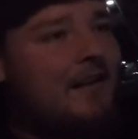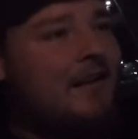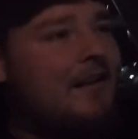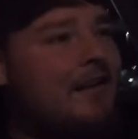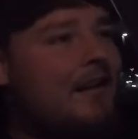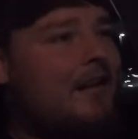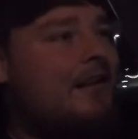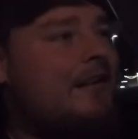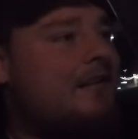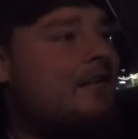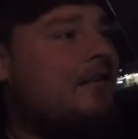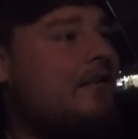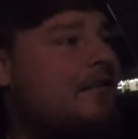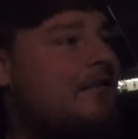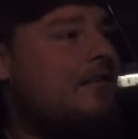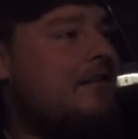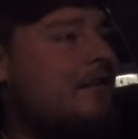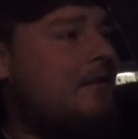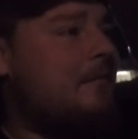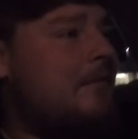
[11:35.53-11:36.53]
it should
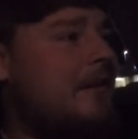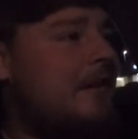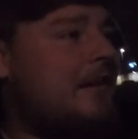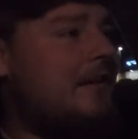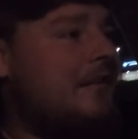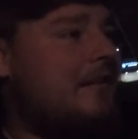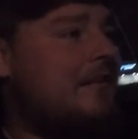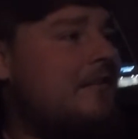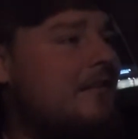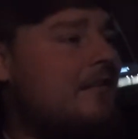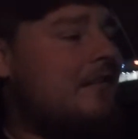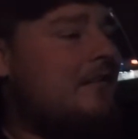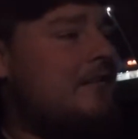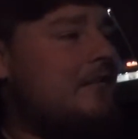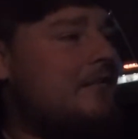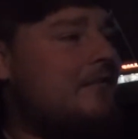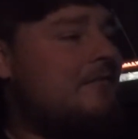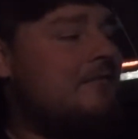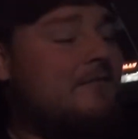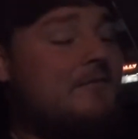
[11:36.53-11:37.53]
still pay at least, I don't
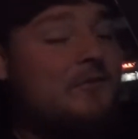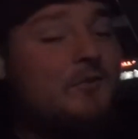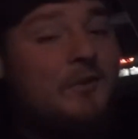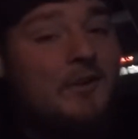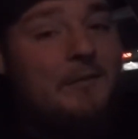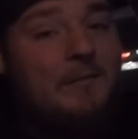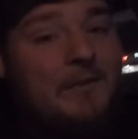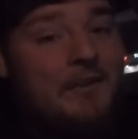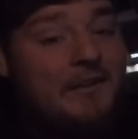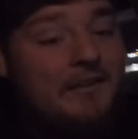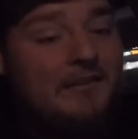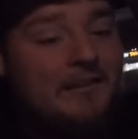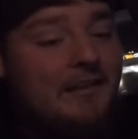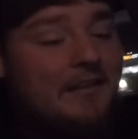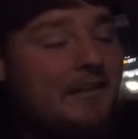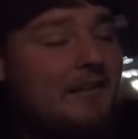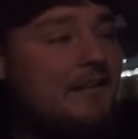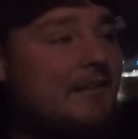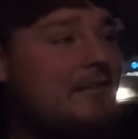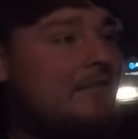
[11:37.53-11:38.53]
know, 20 bucks, I
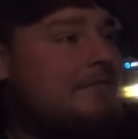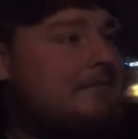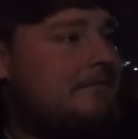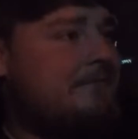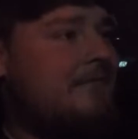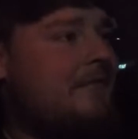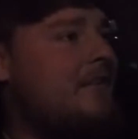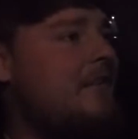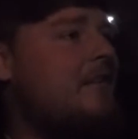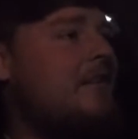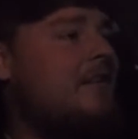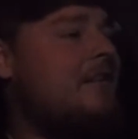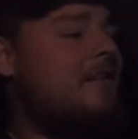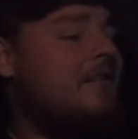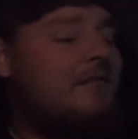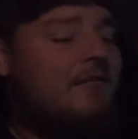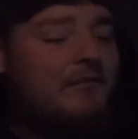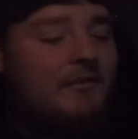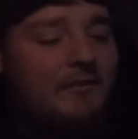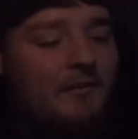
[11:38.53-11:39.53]
guess,
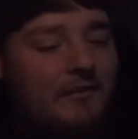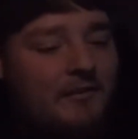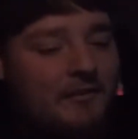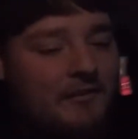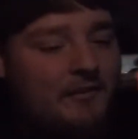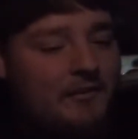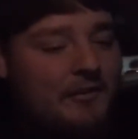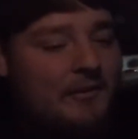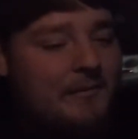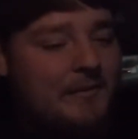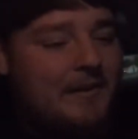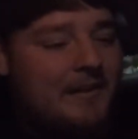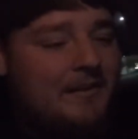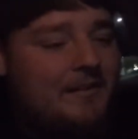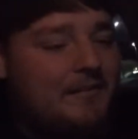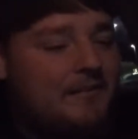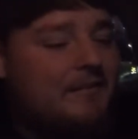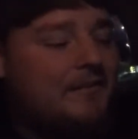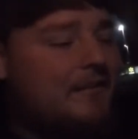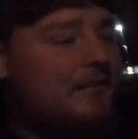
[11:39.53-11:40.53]
for 3
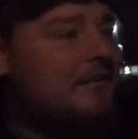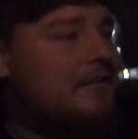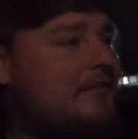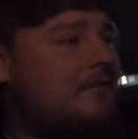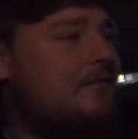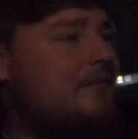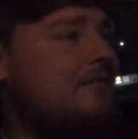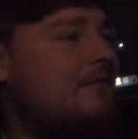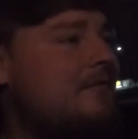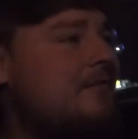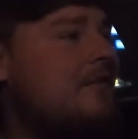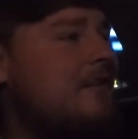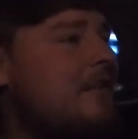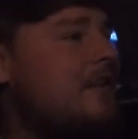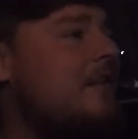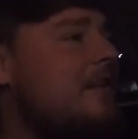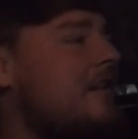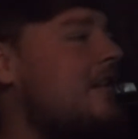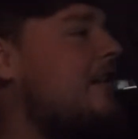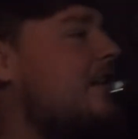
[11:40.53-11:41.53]
miles, so
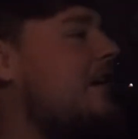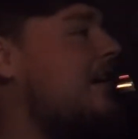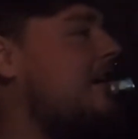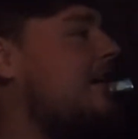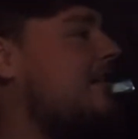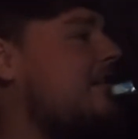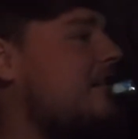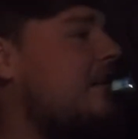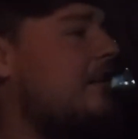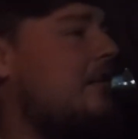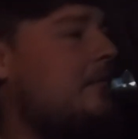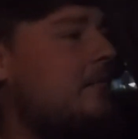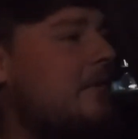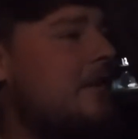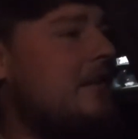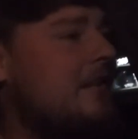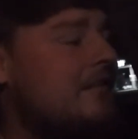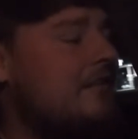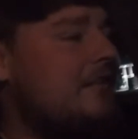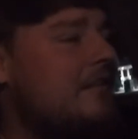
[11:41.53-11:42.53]
I guess not the
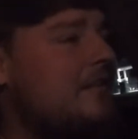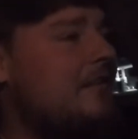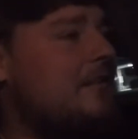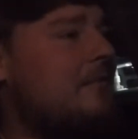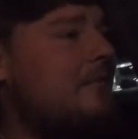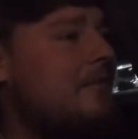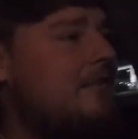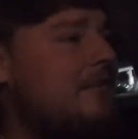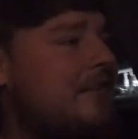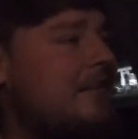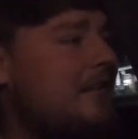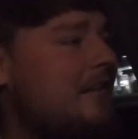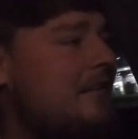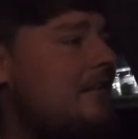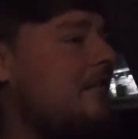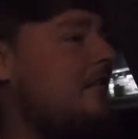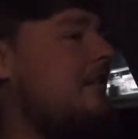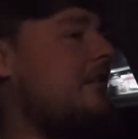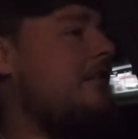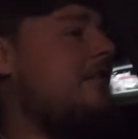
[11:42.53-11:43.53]
biggest deal, but sitting there
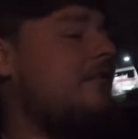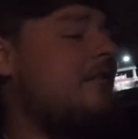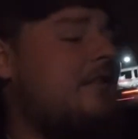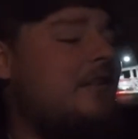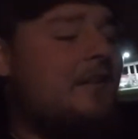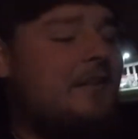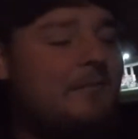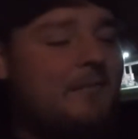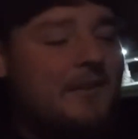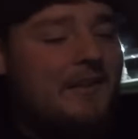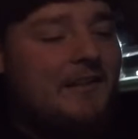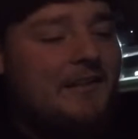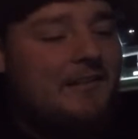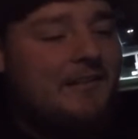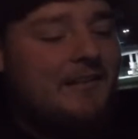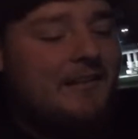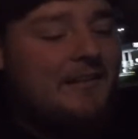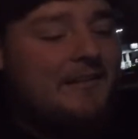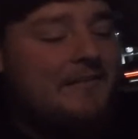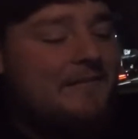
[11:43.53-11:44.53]
literally for 30 minutes,
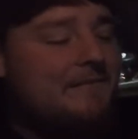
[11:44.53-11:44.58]
like,